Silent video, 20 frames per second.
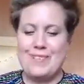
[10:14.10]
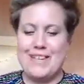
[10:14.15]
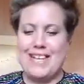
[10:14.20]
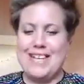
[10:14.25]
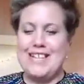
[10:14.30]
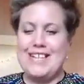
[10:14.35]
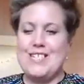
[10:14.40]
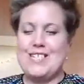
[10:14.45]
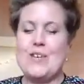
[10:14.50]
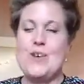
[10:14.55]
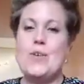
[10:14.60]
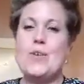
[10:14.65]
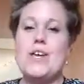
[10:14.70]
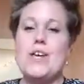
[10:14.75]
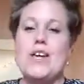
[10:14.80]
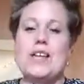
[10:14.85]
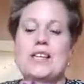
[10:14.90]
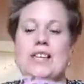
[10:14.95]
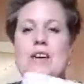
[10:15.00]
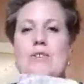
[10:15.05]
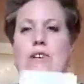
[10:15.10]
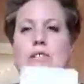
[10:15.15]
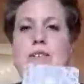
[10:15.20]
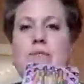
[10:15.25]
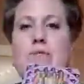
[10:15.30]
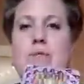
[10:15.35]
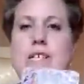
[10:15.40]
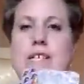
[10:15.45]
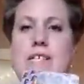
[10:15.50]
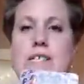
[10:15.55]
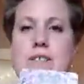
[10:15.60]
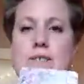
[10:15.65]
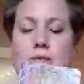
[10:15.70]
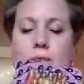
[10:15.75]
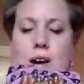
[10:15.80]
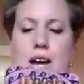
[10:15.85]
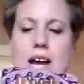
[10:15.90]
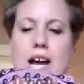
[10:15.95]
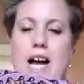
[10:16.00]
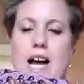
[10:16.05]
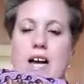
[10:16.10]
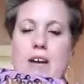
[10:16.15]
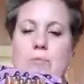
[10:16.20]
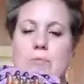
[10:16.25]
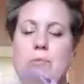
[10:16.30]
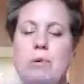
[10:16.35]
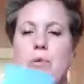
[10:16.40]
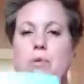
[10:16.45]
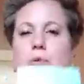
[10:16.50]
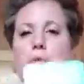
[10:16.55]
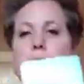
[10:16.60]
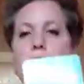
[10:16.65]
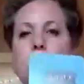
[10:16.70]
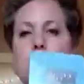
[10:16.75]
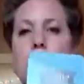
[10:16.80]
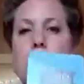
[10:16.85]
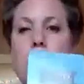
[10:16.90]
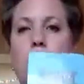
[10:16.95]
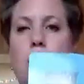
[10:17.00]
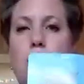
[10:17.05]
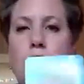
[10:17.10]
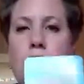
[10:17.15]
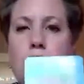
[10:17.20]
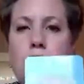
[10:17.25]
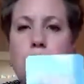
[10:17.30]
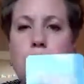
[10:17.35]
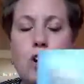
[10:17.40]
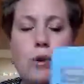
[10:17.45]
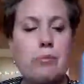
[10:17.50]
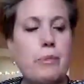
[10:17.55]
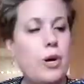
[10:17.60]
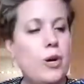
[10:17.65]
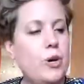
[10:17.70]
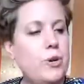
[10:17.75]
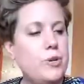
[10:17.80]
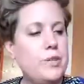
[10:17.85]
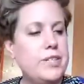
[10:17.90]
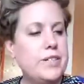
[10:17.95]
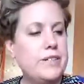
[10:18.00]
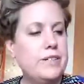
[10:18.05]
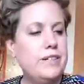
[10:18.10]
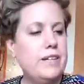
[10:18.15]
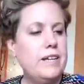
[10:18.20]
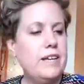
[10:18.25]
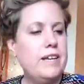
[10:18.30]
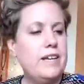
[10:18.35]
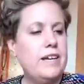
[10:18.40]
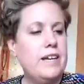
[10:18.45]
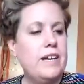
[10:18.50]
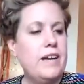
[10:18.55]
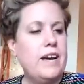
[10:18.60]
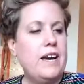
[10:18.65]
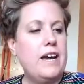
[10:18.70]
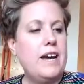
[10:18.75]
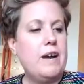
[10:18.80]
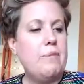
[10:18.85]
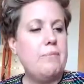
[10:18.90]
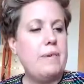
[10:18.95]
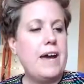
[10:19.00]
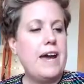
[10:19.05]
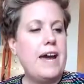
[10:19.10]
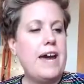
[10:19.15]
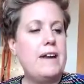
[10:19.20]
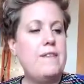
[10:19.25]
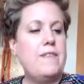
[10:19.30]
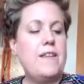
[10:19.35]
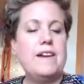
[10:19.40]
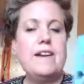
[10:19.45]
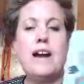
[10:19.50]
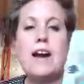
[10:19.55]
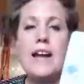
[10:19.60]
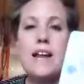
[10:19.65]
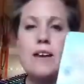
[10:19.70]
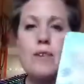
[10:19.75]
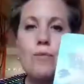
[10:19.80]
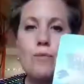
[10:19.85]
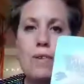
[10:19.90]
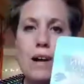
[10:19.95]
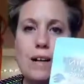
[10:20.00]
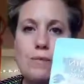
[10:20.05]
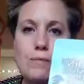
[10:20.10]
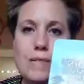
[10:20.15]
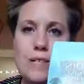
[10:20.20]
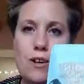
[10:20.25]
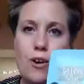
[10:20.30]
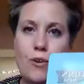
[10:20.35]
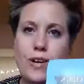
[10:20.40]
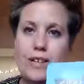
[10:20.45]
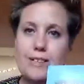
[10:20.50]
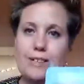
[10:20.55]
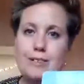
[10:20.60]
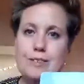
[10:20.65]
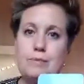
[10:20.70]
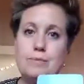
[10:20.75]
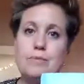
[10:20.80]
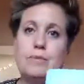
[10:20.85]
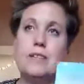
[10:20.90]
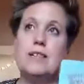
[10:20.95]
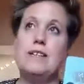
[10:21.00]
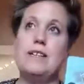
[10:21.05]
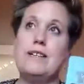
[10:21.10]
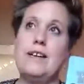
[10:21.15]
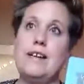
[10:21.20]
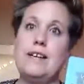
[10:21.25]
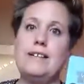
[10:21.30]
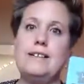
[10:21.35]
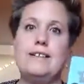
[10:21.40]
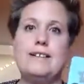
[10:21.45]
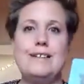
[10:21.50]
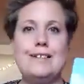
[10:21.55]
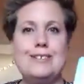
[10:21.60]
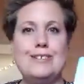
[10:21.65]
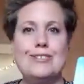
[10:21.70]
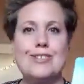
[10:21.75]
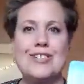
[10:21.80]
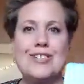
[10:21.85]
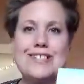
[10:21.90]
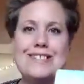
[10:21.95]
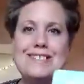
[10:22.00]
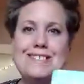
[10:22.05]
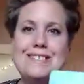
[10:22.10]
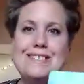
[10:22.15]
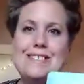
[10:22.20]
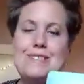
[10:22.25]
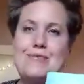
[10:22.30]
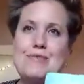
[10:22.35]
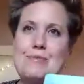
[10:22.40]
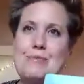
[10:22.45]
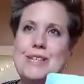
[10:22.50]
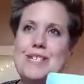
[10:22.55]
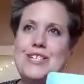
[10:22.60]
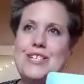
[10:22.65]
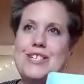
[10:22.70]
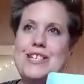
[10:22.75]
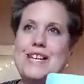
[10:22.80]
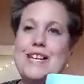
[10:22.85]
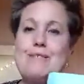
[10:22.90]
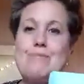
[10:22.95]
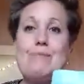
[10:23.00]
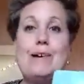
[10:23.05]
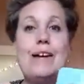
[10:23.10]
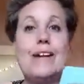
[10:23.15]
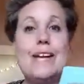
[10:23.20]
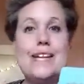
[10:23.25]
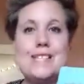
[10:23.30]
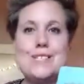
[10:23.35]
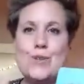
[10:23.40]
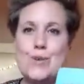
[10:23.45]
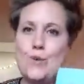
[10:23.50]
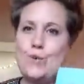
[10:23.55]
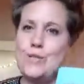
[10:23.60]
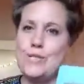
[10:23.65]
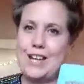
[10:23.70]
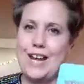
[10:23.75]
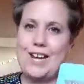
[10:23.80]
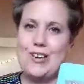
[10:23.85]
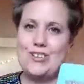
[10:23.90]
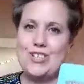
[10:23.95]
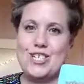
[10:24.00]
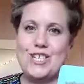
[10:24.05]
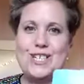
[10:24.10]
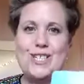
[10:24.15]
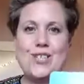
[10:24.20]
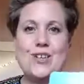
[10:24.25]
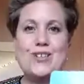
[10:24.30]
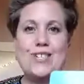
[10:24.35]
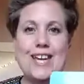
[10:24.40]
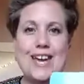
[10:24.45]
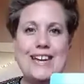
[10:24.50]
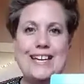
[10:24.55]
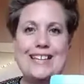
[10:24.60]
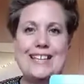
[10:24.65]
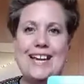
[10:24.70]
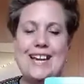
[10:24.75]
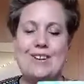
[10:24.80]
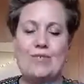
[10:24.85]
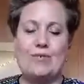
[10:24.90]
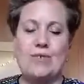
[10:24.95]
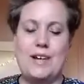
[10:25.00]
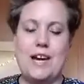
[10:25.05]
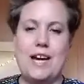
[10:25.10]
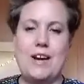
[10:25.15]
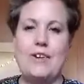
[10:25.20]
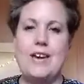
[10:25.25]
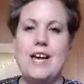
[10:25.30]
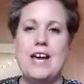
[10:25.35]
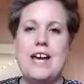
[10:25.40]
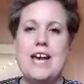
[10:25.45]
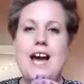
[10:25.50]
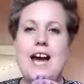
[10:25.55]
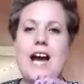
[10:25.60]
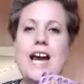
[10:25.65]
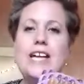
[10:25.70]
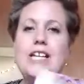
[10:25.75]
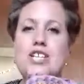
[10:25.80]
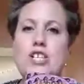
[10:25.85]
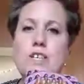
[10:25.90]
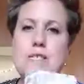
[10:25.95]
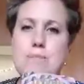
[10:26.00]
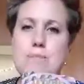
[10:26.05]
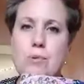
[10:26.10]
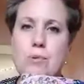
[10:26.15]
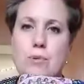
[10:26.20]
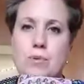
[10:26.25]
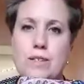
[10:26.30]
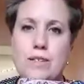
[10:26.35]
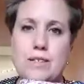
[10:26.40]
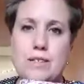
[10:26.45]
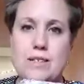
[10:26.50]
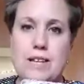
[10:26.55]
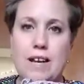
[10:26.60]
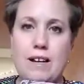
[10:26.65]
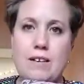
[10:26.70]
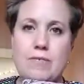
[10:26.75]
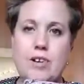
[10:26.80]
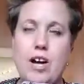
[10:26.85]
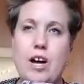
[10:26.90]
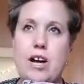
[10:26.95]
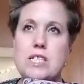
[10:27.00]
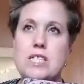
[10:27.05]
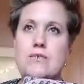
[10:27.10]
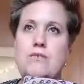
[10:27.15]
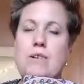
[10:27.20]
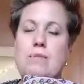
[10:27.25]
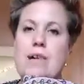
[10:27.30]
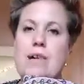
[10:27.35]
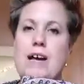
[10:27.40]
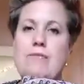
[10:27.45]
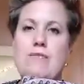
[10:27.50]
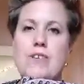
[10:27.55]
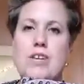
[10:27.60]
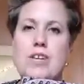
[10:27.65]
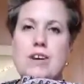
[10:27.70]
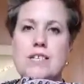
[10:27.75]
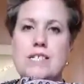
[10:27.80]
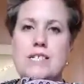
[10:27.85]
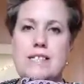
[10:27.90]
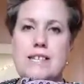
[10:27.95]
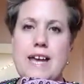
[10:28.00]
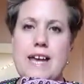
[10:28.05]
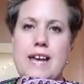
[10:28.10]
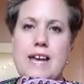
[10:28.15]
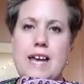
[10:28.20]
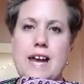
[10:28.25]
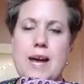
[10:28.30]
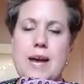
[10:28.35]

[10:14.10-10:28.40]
So there is a reason why I pulled a card from Odin and the 9 Realms Oracle. Again, I can't share that information yet, but it's Norse energy, so take that for now. I just bought this deck of cards from my fiance.